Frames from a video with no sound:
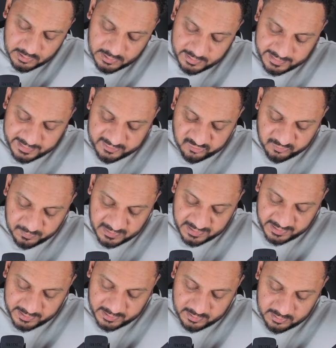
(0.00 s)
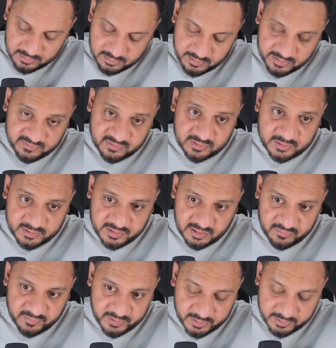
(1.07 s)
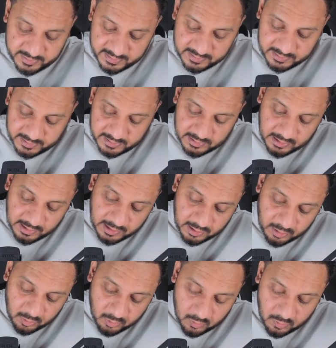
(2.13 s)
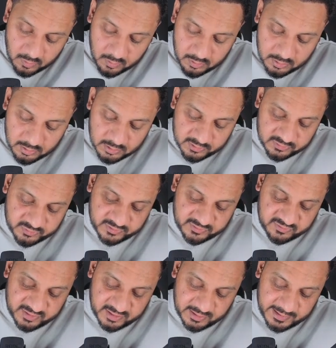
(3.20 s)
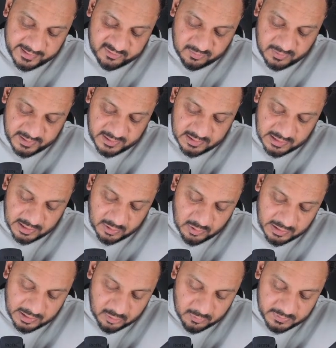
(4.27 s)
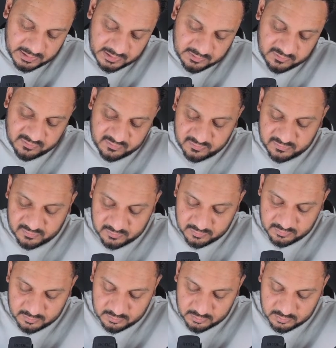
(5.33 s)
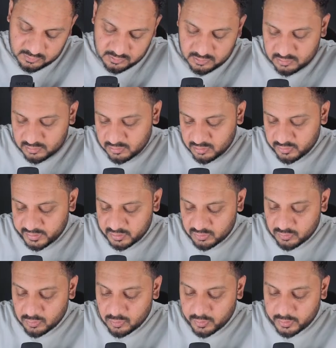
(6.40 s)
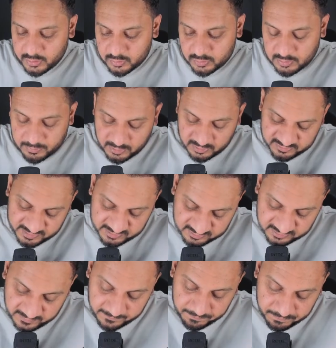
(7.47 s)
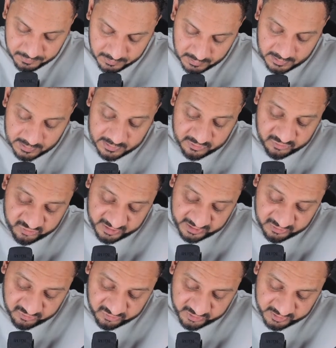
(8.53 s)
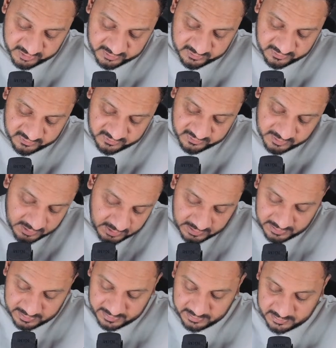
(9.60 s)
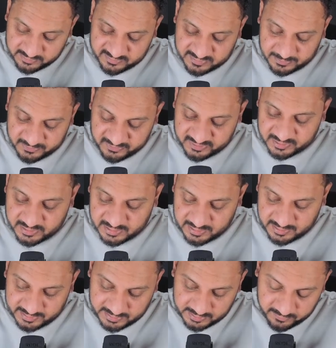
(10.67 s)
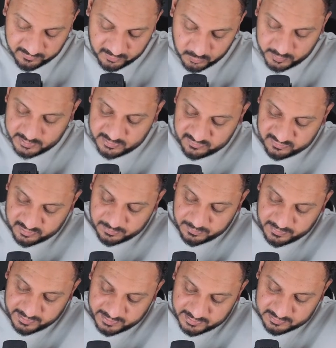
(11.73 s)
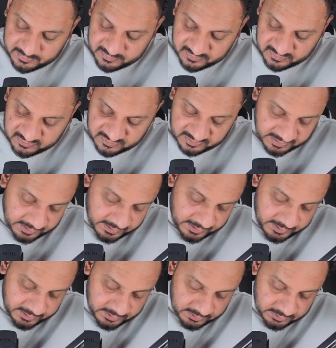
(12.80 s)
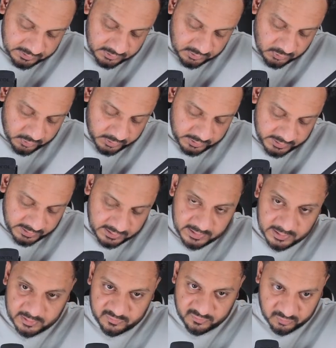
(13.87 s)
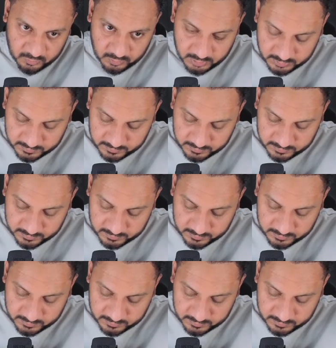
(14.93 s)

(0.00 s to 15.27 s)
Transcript: Explain is another keyword, and then how. So it's saying explain how. How means you need to go into the process. Changes in a subsidy can influence the price and the quantity that is sold.